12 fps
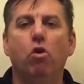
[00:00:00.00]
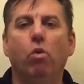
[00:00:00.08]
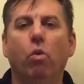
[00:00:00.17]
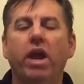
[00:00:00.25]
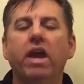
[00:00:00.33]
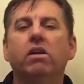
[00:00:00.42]

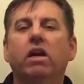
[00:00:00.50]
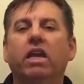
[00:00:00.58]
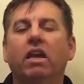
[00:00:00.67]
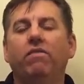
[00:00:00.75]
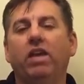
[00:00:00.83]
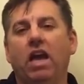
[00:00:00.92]
We are
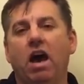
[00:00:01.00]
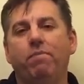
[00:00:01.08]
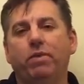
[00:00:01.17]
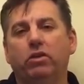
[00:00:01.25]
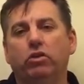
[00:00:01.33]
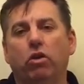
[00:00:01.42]
giving
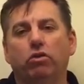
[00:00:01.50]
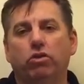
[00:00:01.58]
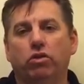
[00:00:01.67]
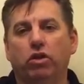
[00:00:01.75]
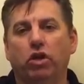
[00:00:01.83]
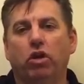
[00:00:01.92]
up in
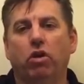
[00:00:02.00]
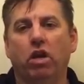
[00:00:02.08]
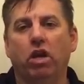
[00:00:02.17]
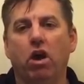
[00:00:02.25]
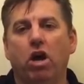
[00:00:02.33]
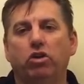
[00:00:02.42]
Social
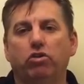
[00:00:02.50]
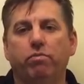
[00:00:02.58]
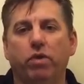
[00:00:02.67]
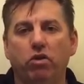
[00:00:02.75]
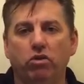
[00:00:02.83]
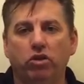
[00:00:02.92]
Security
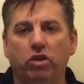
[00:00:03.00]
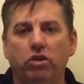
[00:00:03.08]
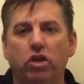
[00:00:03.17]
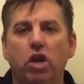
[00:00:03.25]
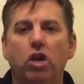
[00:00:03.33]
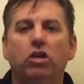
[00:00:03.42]

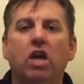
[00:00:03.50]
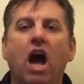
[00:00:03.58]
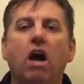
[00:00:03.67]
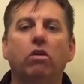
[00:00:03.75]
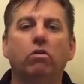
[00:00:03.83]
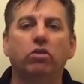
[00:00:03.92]
contributions
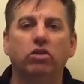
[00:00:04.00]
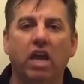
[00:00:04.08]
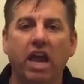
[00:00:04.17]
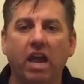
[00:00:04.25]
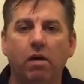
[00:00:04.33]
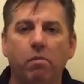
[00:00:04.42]
to Uncle
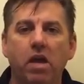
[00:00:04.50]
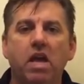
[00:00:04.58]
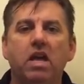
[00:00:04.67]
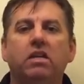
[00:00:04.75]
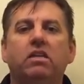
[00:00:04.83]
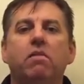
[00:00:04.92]
Sam
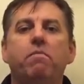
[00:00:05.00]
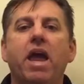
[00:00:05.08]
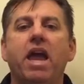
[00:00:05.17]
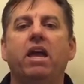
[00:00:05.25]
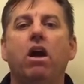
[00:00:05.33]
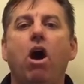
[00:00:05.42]
to
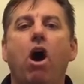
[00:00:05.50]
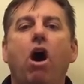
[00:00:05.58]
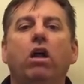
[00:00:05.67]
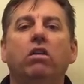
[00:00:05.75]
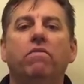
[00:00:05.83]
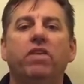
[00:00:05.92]
make
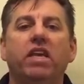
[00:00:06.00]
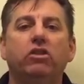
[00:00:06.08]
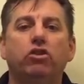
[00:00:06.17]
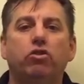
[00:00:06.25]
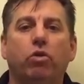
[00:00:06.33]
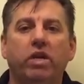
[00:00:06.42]
all of
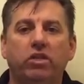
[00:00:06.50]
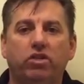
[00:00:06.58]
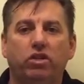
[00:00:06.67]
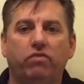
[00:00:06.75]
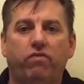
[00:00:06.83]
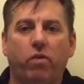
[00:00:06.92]
these
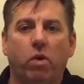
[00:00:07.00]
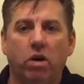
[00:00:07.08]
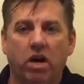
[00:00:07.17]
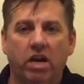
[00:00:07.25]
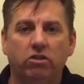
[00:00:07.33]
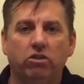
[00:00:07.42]
choices
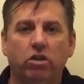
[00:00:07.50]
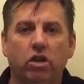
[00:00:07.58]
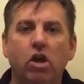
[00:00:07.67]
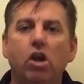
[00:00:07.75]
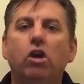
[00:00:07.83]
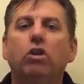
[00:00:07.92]
for us,
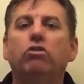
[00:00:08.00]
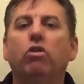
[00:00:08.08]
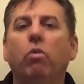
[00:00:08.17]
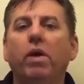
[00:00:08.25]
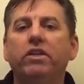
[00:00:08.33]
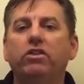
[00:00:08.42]
to
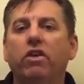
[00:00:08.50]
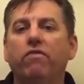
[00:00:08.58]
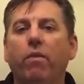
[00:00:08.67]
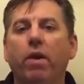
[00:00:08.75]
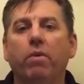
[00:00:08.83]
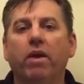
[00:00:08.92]
which
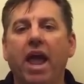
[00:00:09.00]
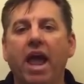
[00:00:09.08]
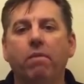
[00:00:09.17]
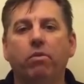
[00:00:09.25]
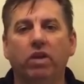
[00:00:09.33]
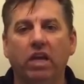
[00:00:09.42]
if we were
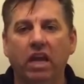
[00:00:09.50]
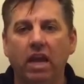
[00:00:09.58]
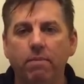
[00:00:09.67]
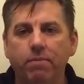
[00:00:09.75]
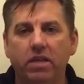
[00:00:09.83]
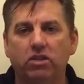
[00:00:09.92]
able to
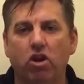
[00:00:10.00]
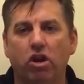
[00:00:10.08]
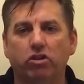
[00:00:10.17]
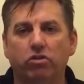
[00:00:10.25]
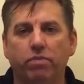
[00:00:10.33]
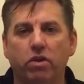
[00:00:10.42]
keep these
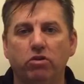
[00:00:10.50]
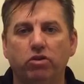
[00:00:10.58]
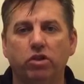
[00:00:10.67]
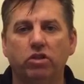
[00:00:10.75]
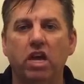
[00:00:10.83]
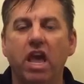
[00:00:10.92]

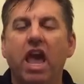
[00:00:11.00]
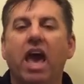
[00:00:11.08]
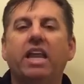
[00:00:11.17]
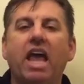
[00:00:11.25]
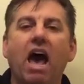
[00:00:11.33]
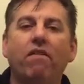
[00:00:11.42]
contributions
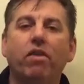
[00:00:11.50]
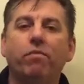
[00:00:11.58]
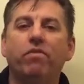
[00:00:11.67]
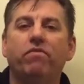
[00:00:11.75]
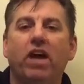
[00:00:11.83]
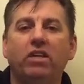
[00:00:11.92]
and have them
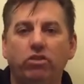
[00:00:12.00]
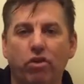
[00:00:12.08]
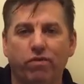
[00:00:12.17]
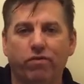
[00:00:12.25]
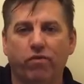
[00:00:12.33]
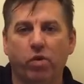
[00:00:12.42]
invest
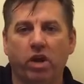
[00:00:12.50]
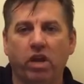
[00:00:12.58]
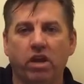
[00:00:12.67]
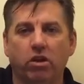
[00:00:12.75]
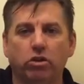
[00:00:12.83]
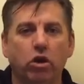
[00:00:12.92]
over 40
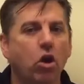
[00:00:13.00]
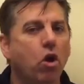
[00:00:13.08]
years,